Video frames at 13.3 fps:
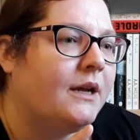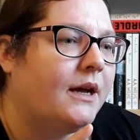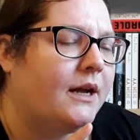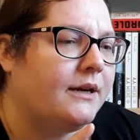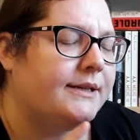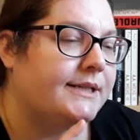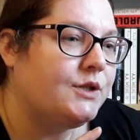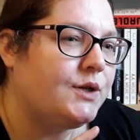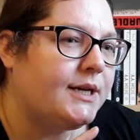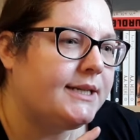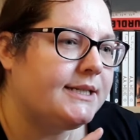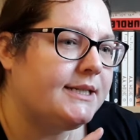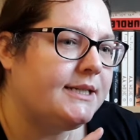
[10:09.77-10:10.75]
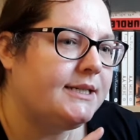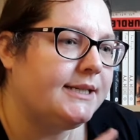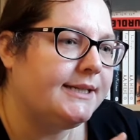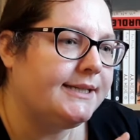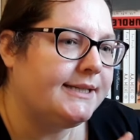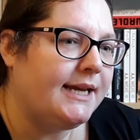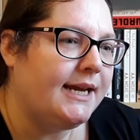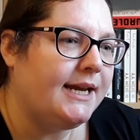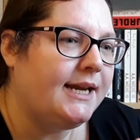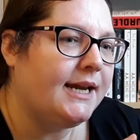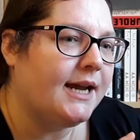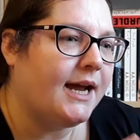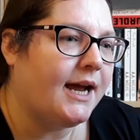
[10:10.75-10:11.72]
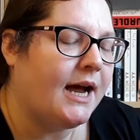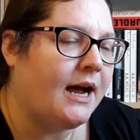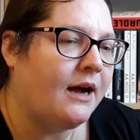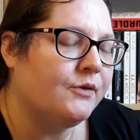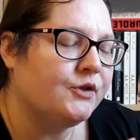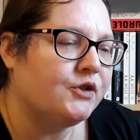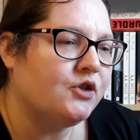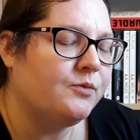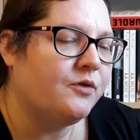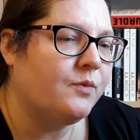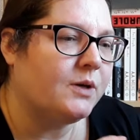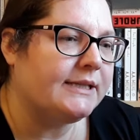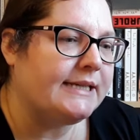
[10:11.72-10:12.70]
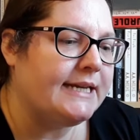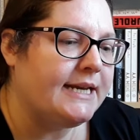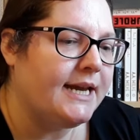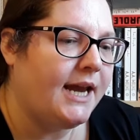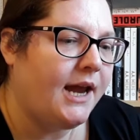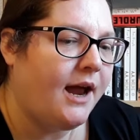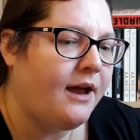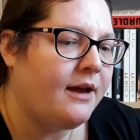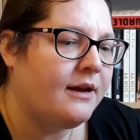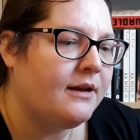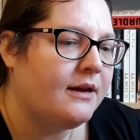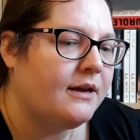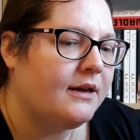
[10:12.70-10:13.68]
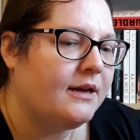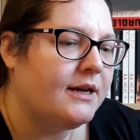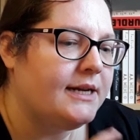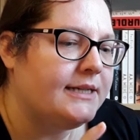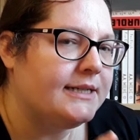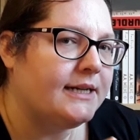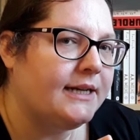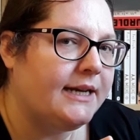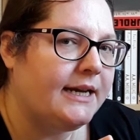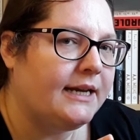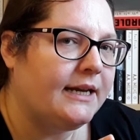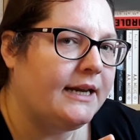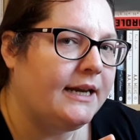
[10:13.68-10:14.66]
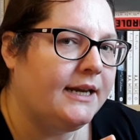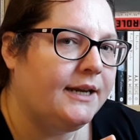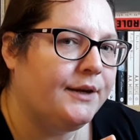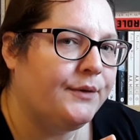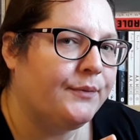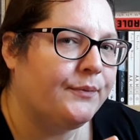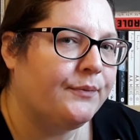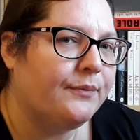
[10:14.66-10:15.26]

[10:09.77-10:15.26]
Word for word: and it's interesting to see how some of what's in here is clearly